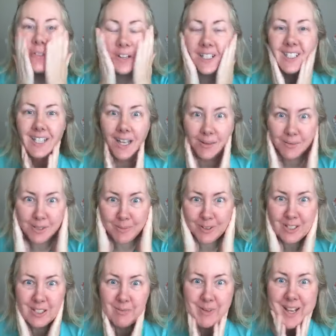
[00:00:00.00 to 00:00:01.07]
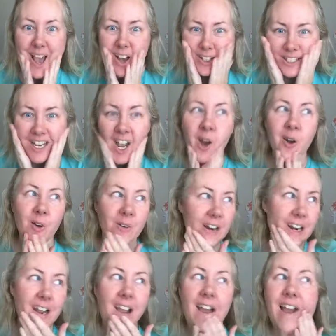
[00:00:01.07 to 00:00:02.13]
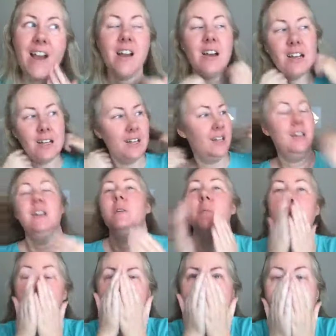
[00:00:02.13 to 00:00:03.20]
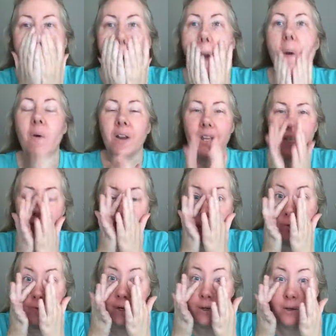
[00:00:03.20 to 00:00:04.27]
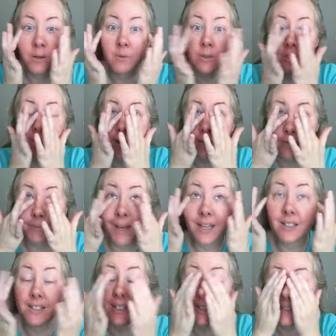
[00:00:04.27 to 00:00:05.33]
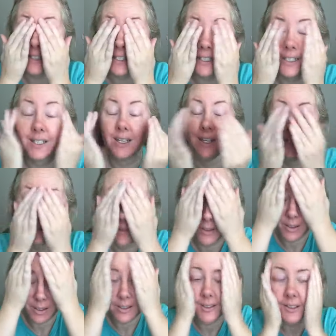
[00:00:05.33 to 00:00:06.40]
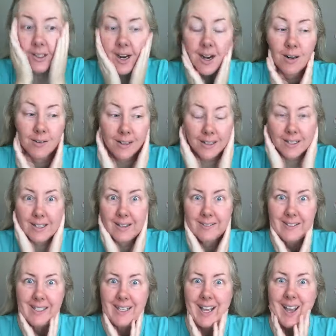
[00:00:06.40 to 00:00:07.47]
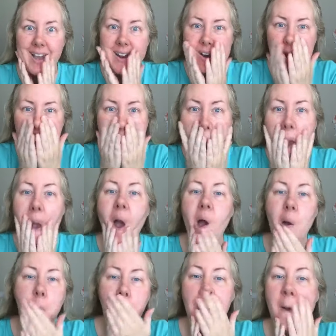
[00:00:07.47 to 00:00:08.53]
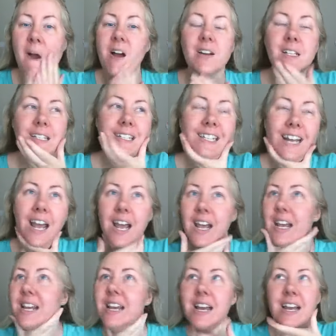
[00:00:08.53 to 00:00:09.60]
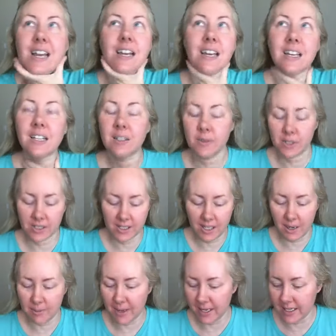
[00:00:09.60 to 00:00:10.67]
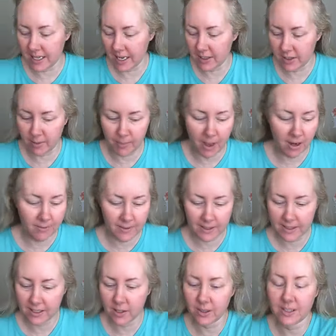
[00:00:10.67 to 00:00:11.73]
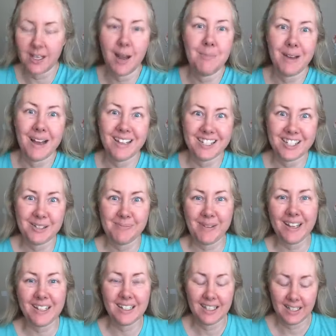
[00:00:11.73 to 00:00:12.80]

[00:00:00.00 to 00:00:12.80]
Because I'm supposed to be out of town already. We're getting on the road. We're driving back to see our relatives again today, and we're just going to make a day trip out of it. So it's not much, but